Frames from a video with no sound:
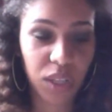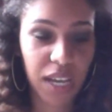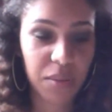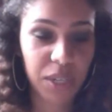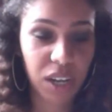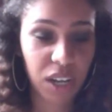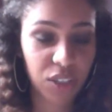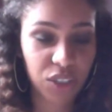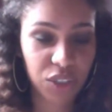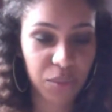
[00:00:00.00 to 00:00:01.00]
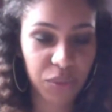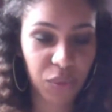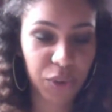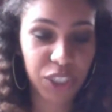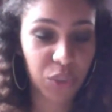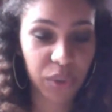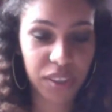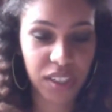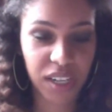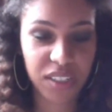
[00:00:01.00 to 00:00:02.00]
Will had been a hunter before he
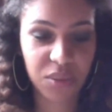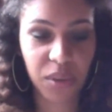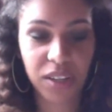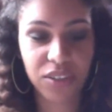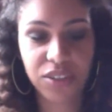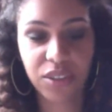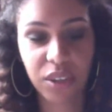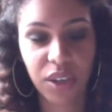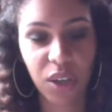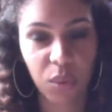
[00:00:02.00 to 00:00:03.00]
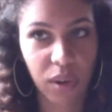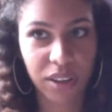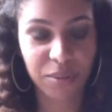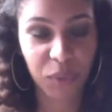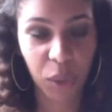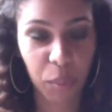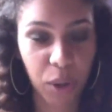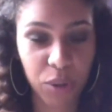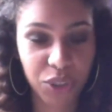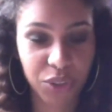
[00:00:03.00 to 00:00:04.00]
joined the Night's Watch. Well, a
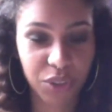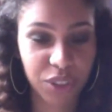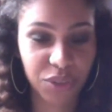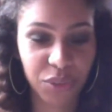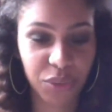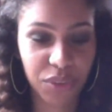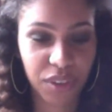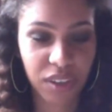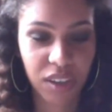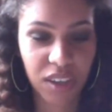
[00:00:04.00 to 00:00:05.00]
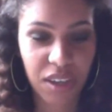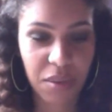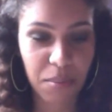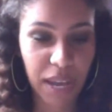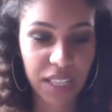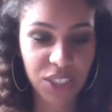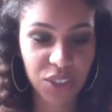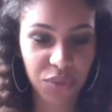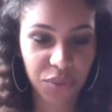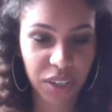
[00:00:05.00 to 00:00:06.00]
poacher in truth.
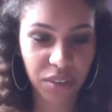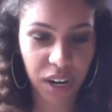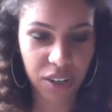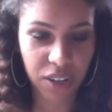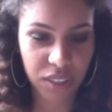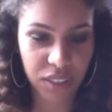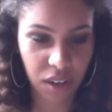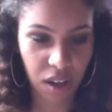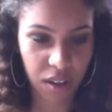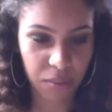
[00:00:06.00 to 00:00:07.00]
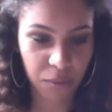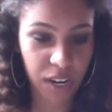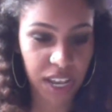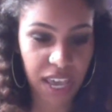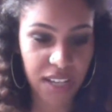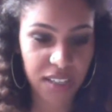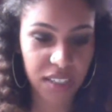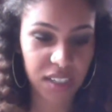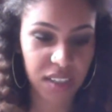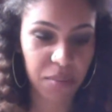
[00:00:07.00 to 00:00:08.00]
Mallister free-riders had caught him
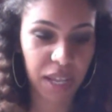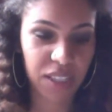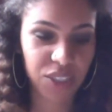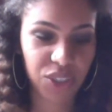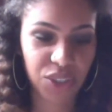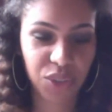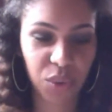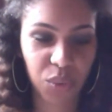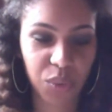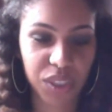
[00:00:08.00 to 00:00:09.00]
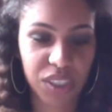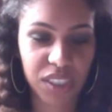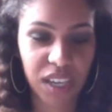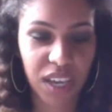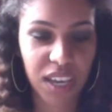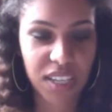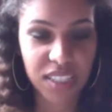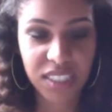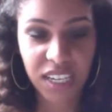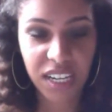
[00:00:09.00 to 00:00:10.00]
red-handed in the Mallister's own woods,
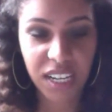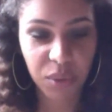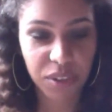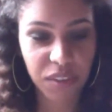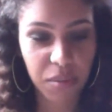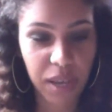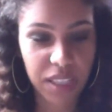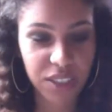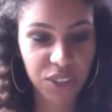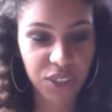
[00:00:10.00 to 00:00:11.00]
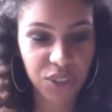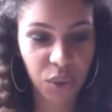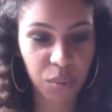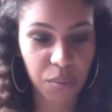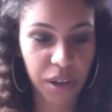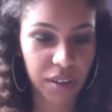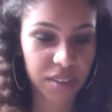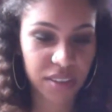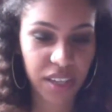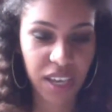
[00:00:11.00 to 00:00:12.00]
skinning one of the Mallister's own
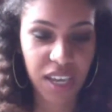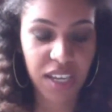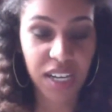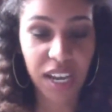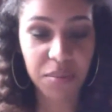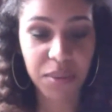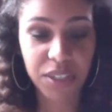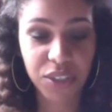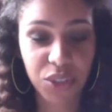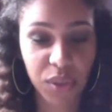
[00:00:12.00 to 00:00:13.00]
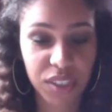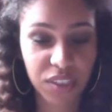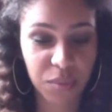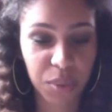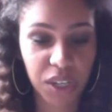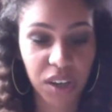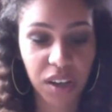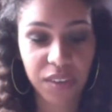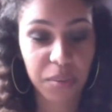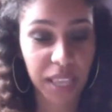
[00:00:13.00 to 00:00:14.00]
bucks, and had been a choice of
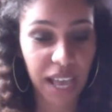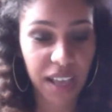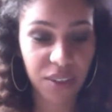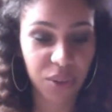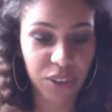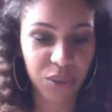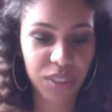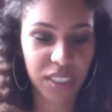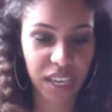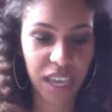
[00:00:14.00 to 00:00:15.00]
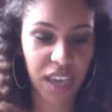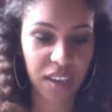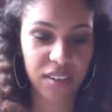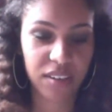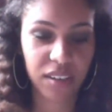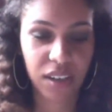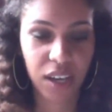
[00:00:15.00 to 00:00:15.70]
putting on the black or losing a hand.